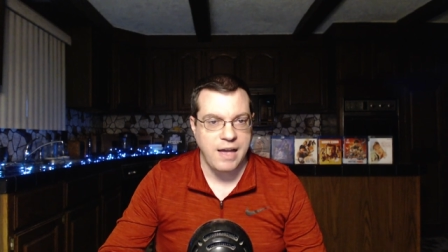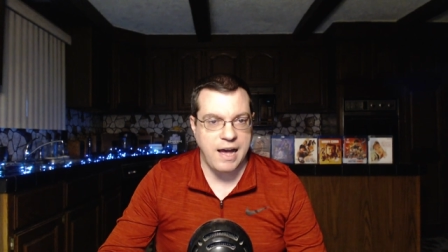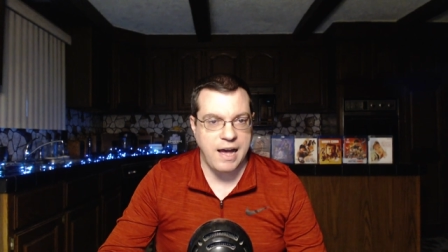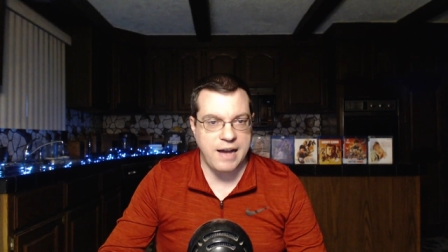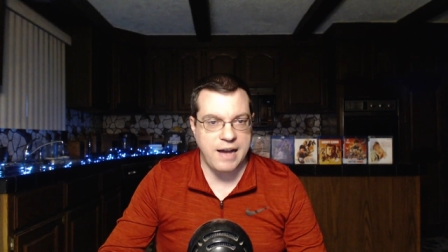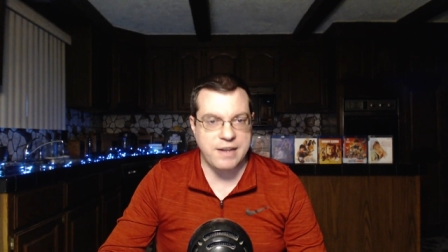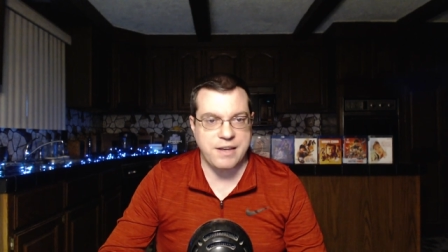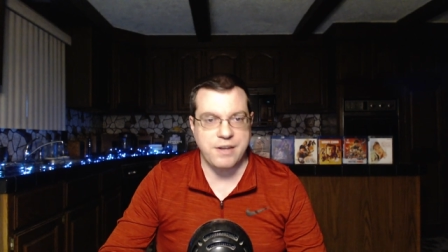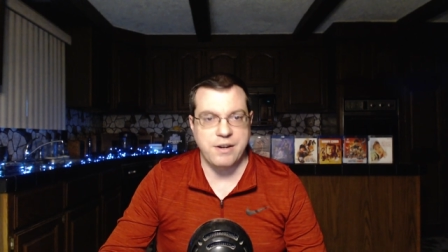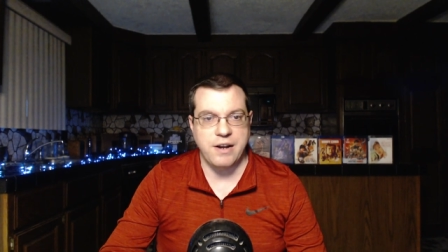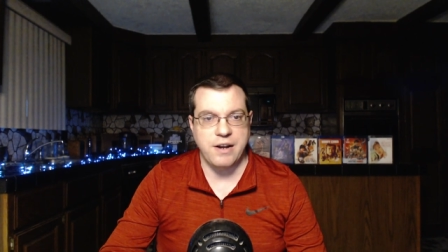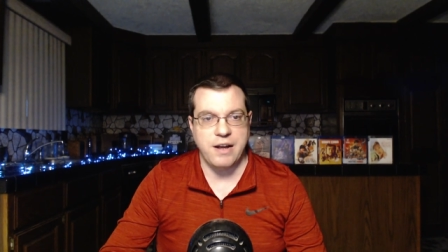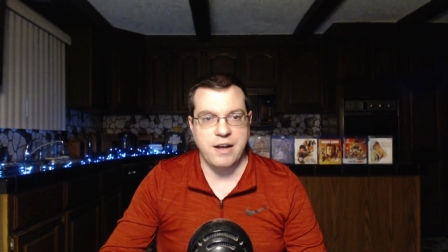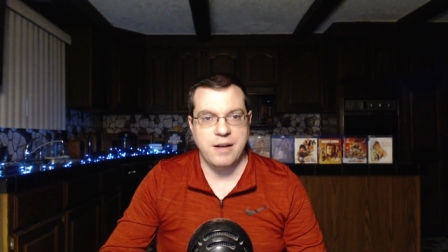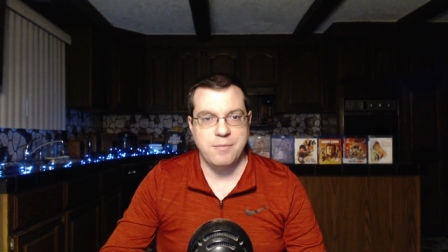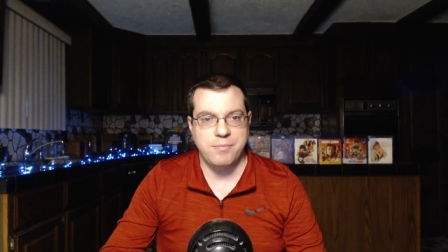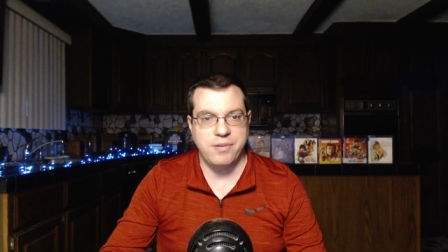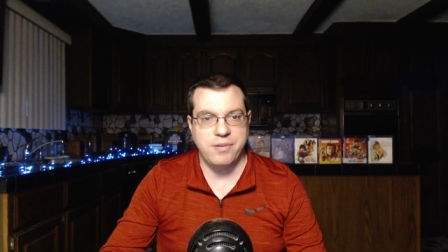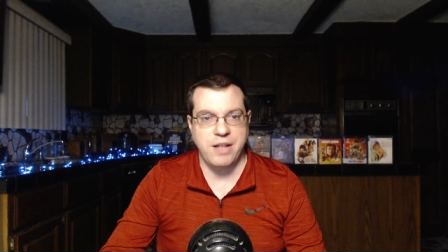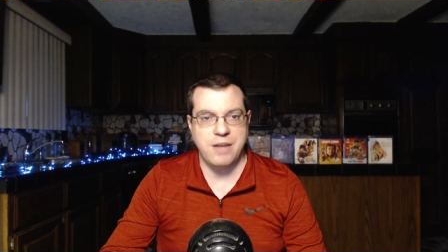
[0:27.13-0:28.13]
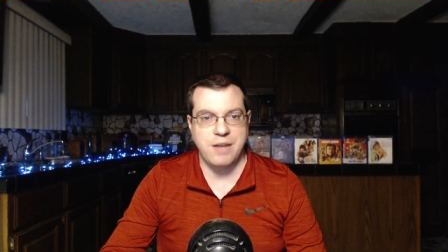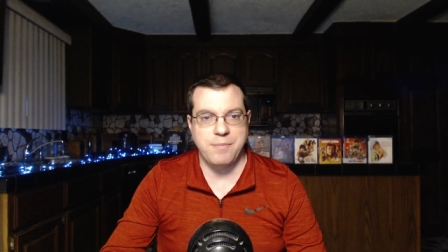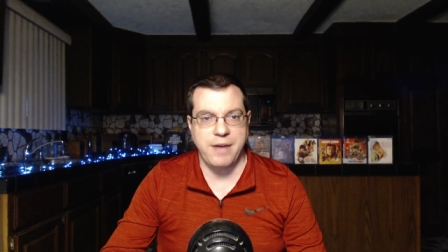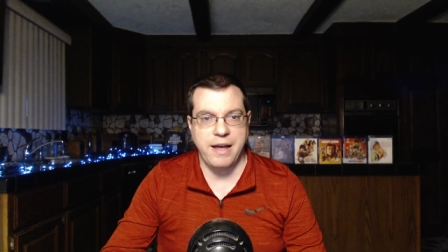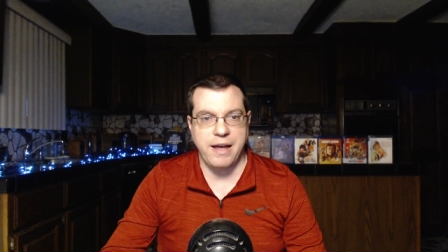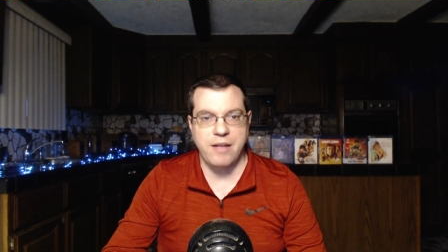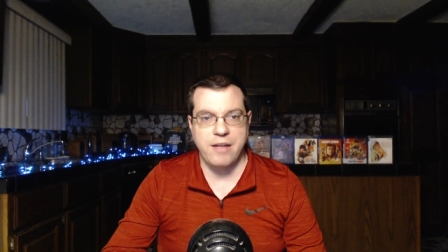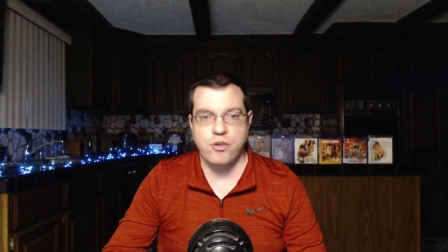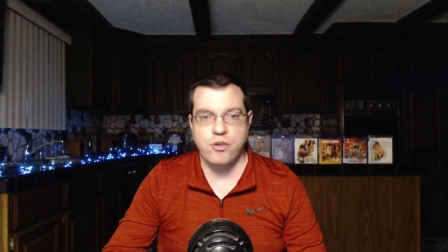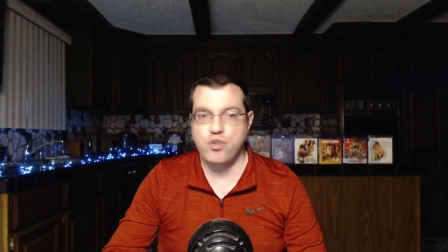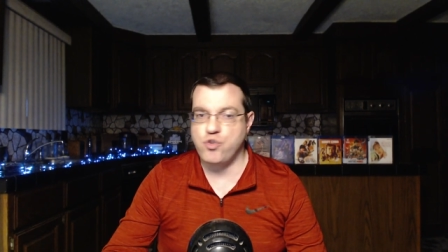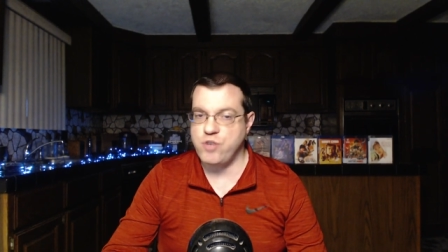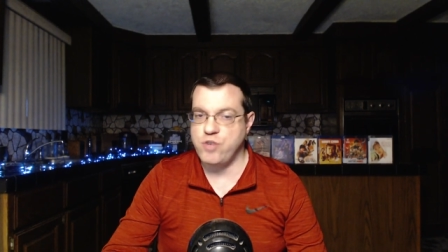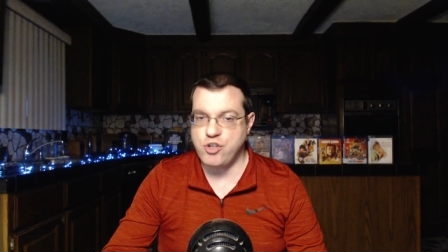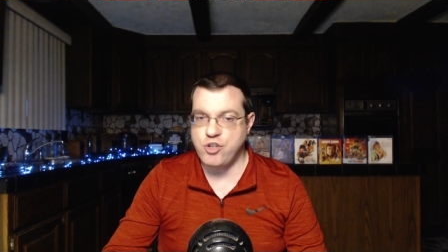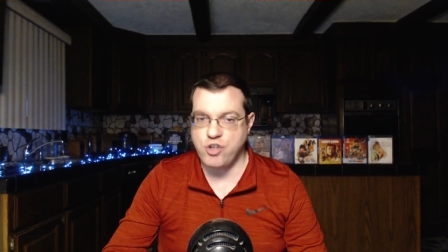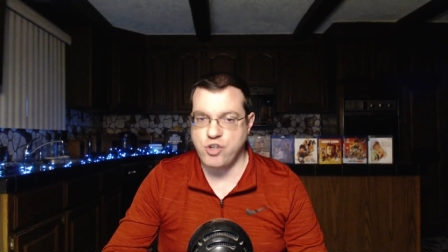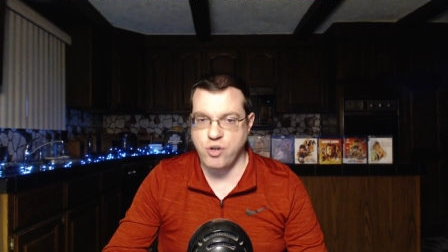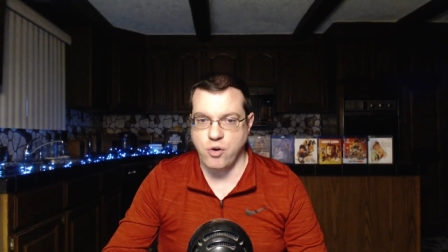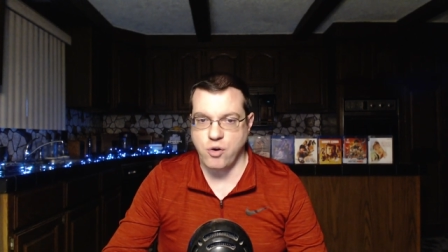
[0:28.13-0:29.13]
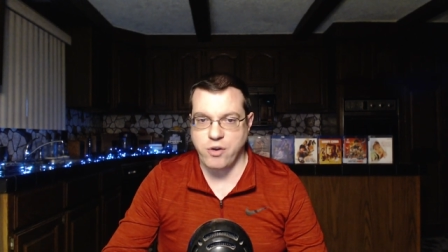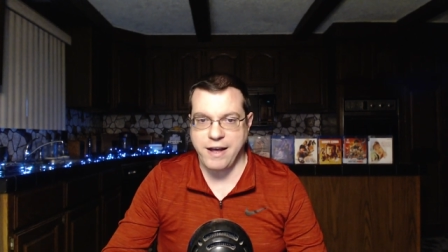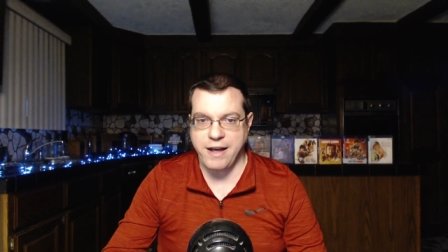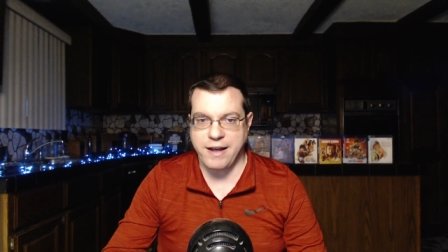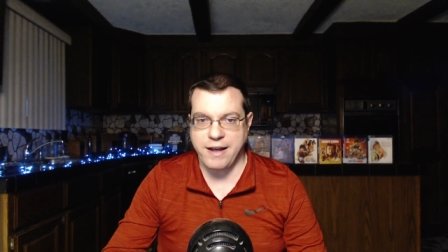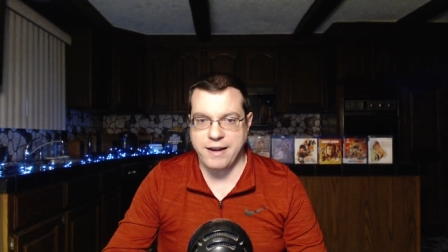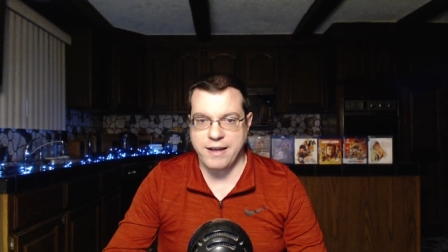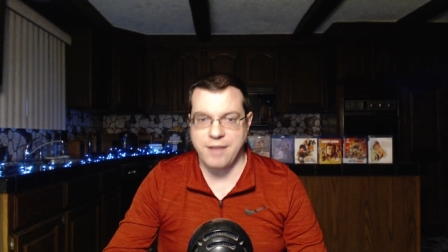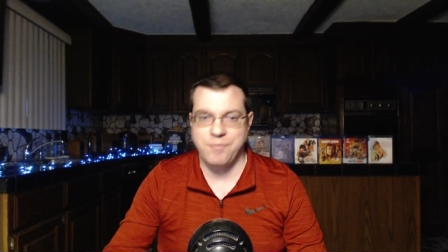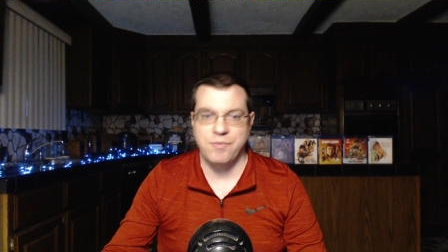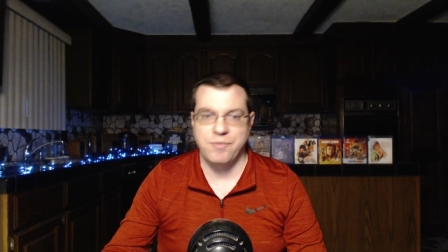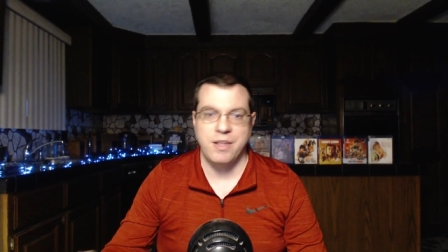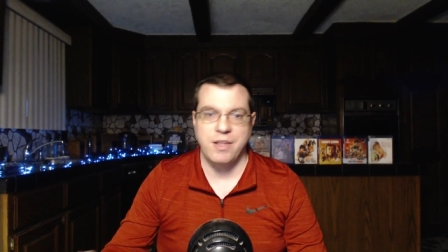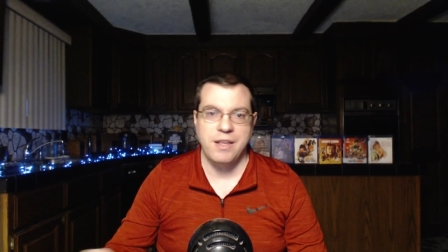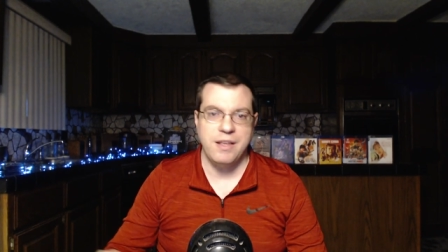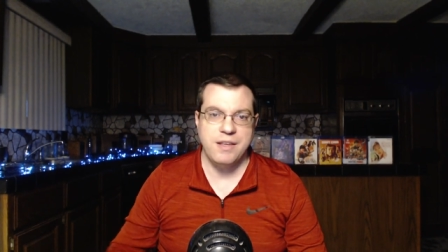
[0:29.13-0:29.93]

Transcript: Akira, played by Junichi Okada,